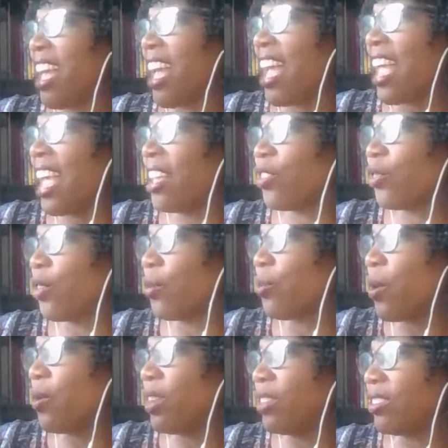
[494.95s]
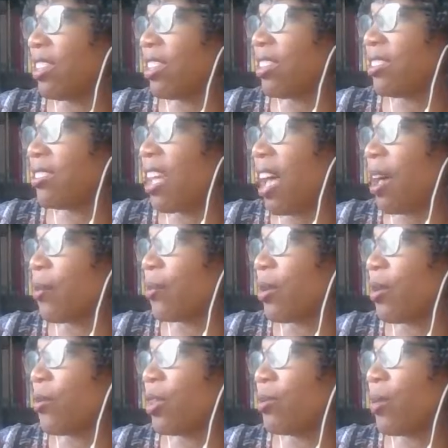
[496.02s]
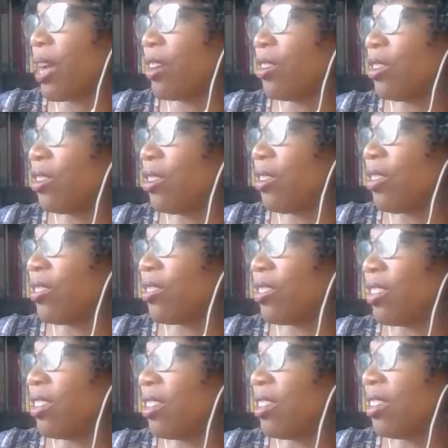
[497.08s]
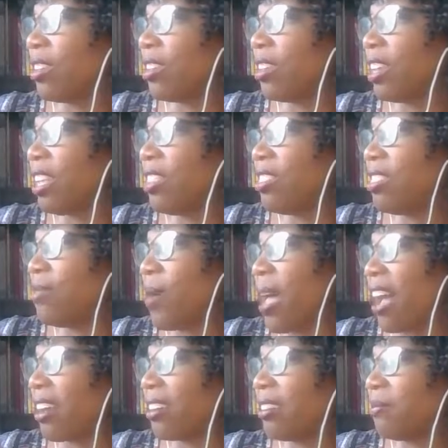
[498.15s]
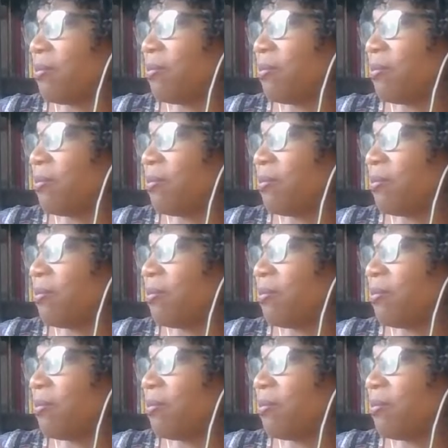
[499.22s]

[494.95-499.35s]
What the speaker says: I asked for a ponytail on the top with my curls in the back.